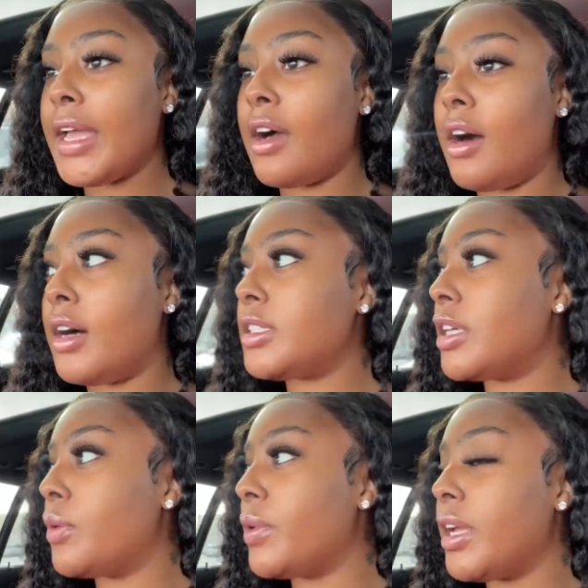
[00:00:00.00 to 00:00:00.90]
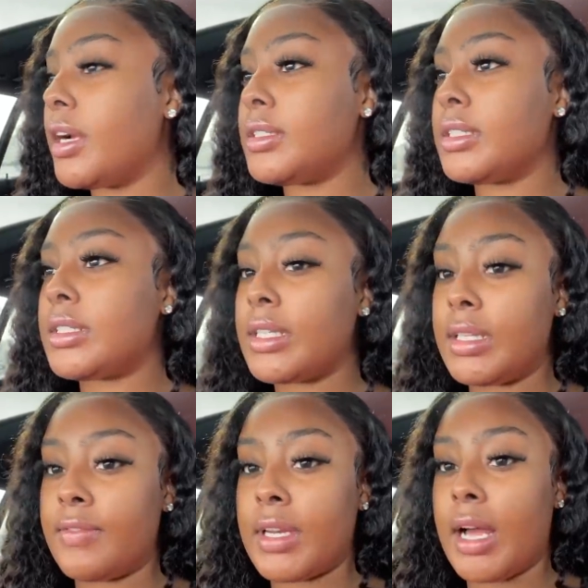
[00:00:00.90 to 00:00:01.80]
y'all so we are just
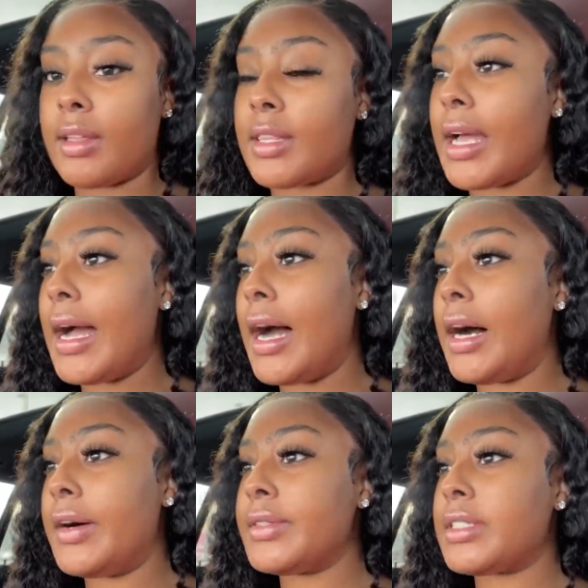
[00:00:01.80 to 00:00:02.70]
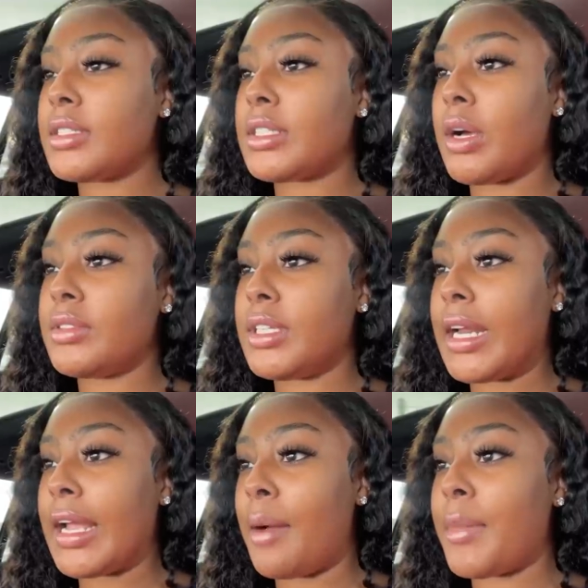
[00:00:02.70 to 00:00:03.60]
leaving out the house so
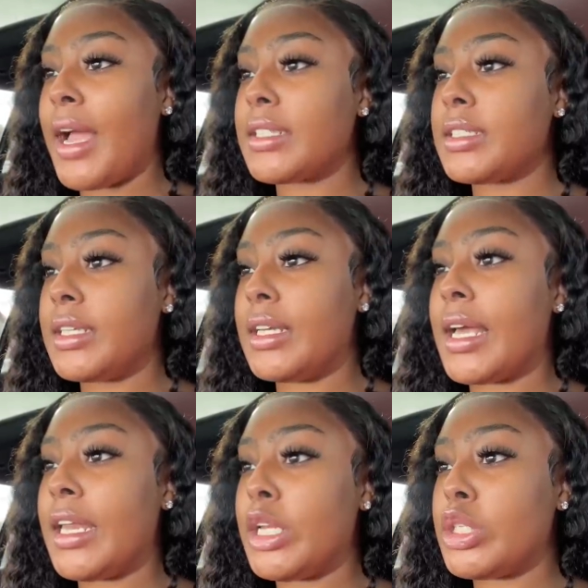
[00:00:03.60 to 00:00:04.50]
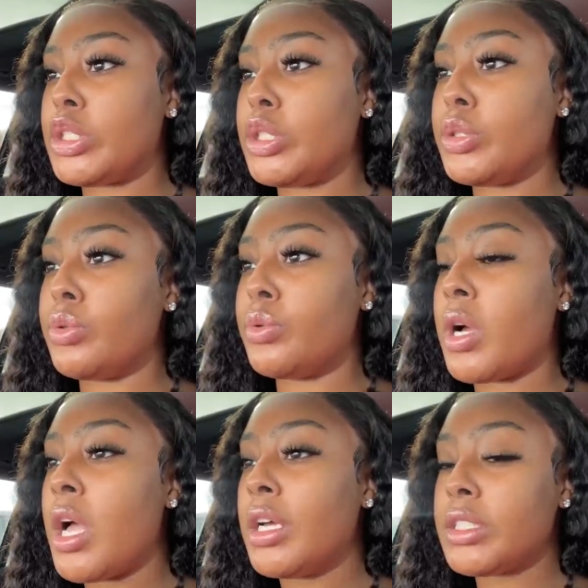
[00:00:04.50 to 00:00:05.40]
today i'm actually headed to
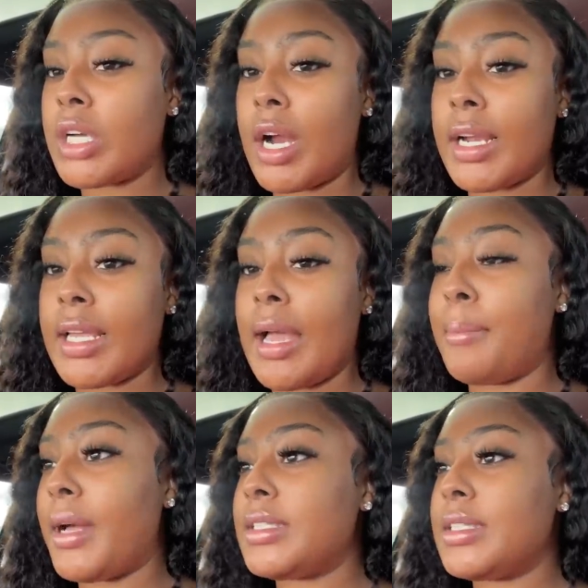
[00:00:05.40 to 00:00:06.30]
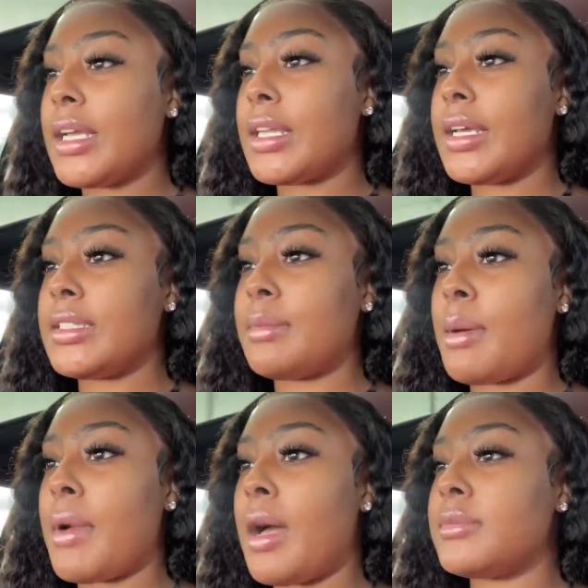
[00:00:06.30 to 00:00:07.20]
target i'm about to take leia to my
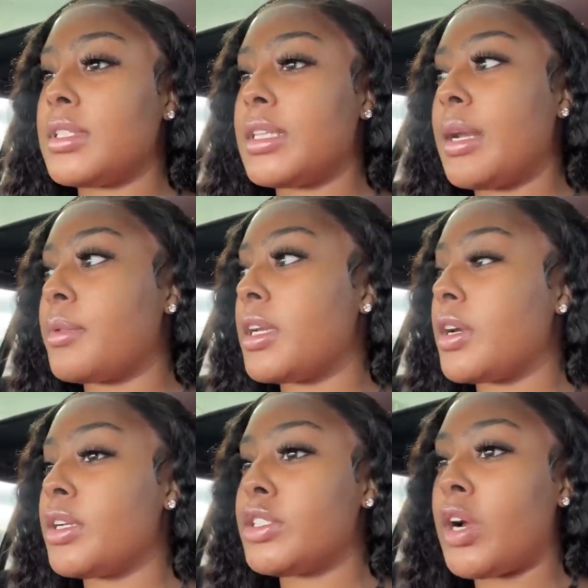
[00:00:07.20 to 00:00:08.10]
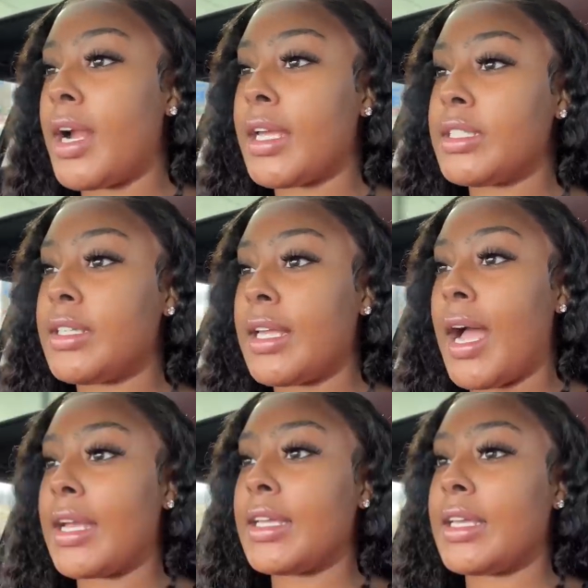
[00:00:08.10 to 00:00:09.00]
mom's and then i'm gonna go to target so that i
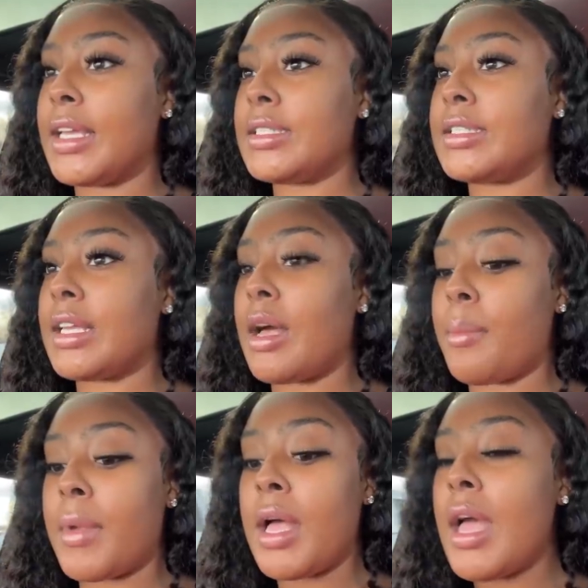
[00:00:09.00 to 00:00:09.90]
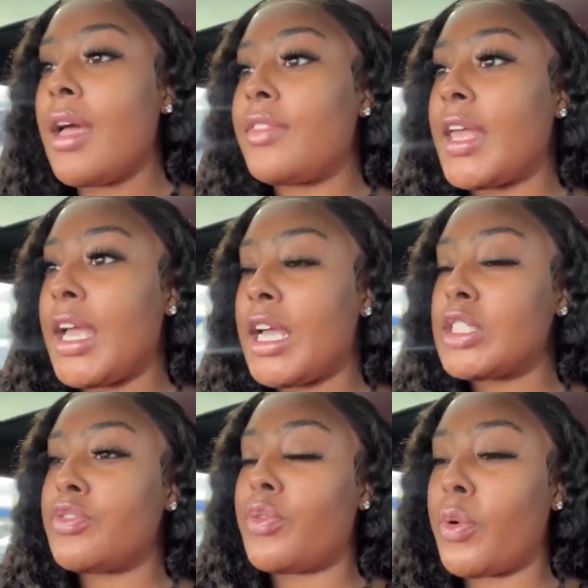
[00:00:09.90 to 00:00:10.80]
can get some
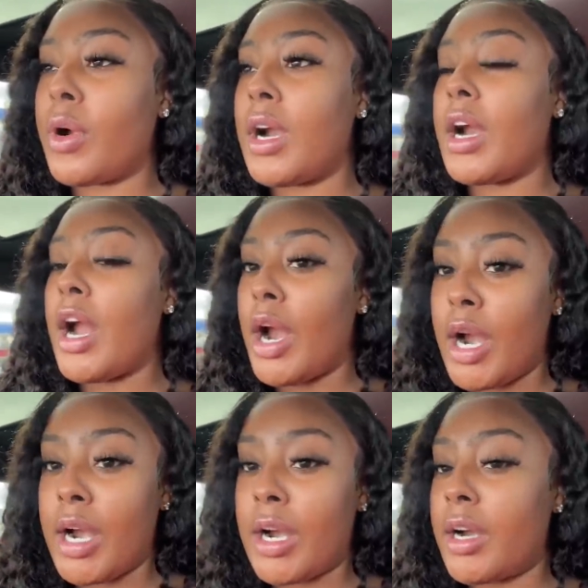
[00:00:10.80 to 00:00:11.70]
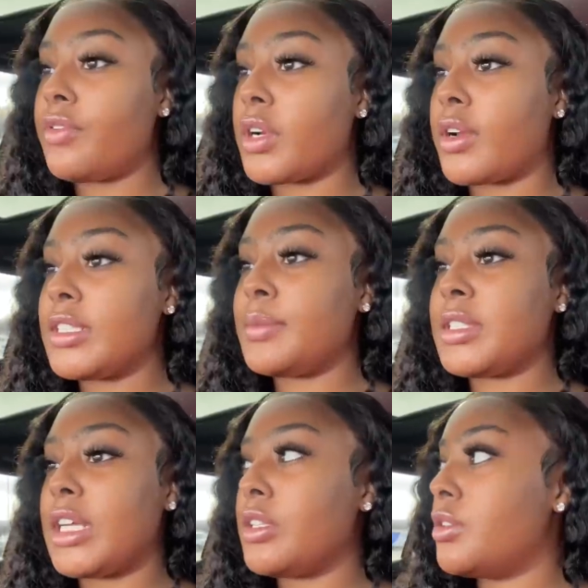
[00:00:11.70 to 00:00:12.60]
things for her for christmas
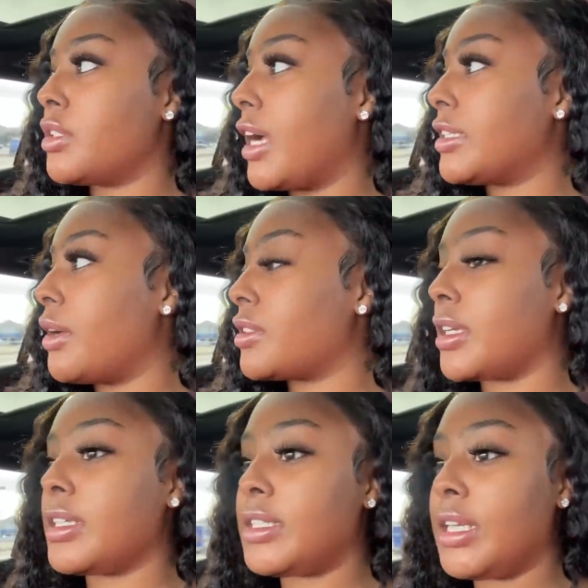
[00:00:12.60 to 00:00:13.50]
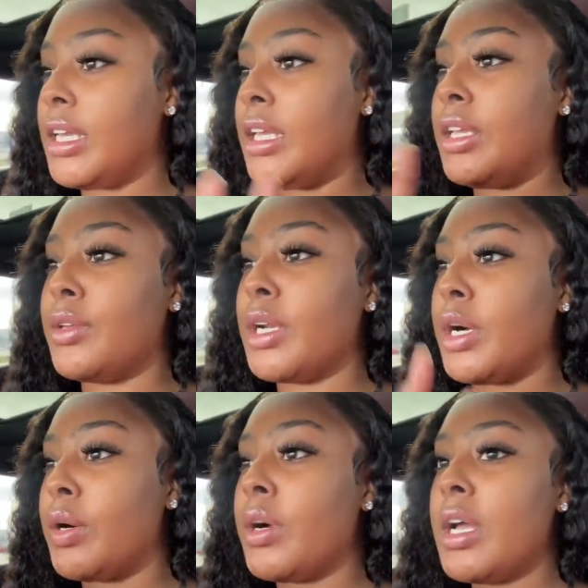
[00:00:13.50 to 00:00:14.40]
i told you guys i was gonna see you
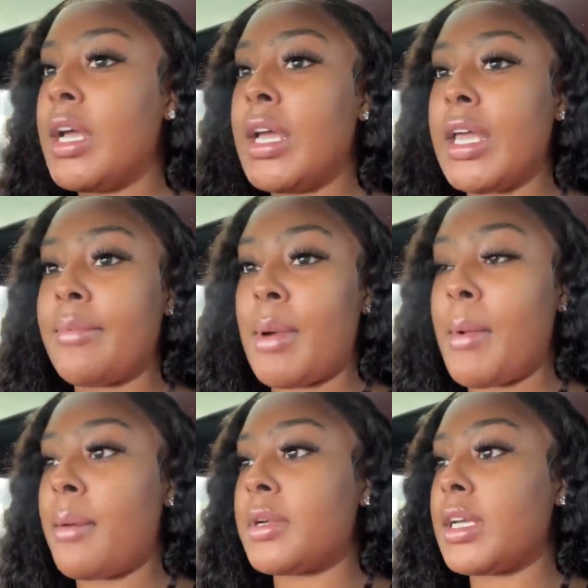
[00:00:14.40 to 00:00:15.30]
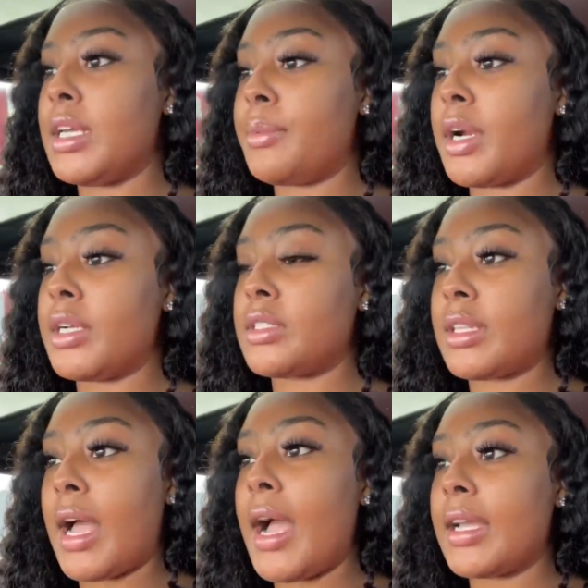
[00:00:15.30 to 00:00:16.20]
know if my mom could keep her so
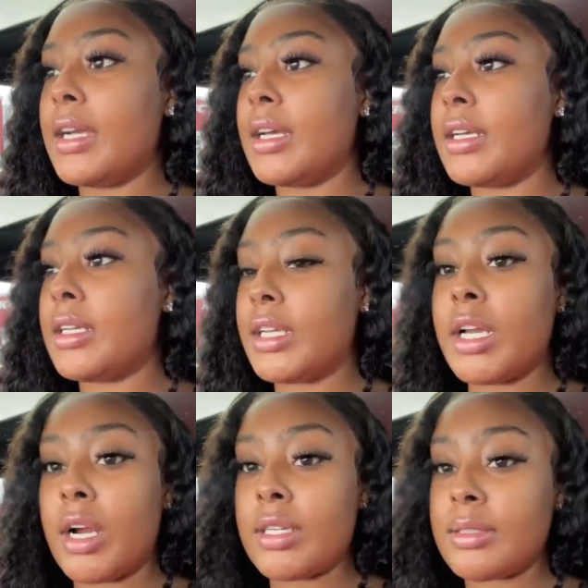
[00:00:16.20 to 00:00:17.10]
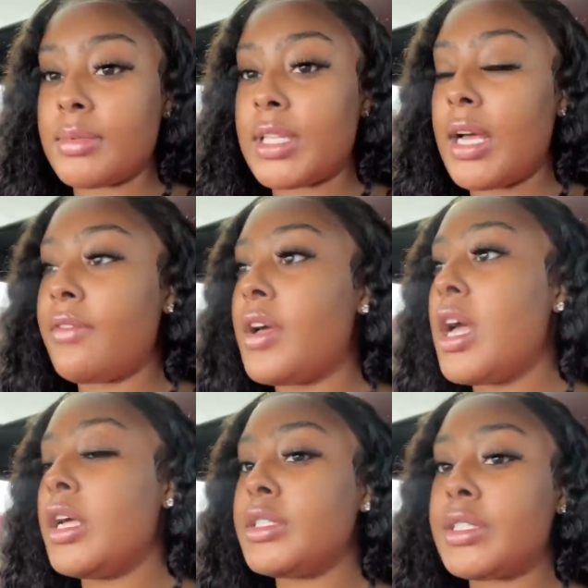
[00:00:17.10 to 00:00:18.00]
that i could get her some stuff
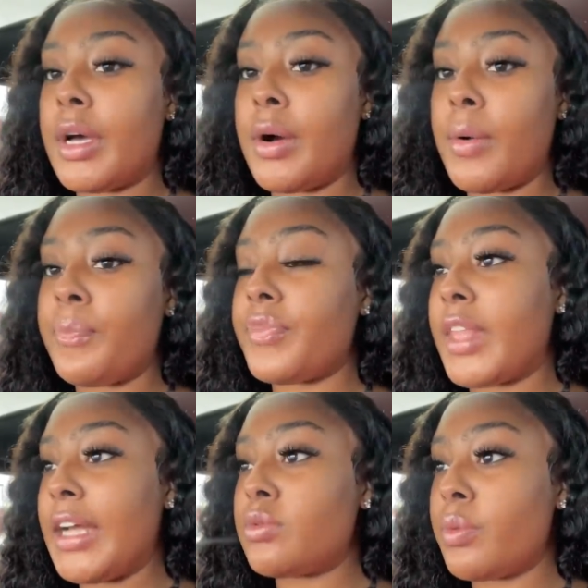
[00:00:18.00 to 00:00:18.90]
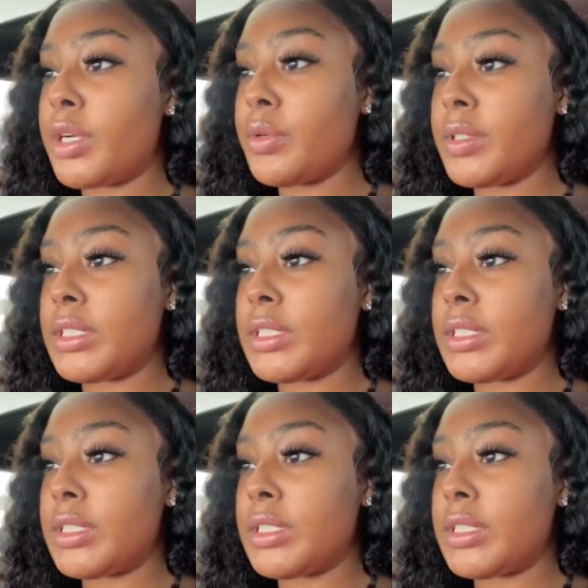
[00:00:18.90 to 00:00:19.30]
so that's what we're doing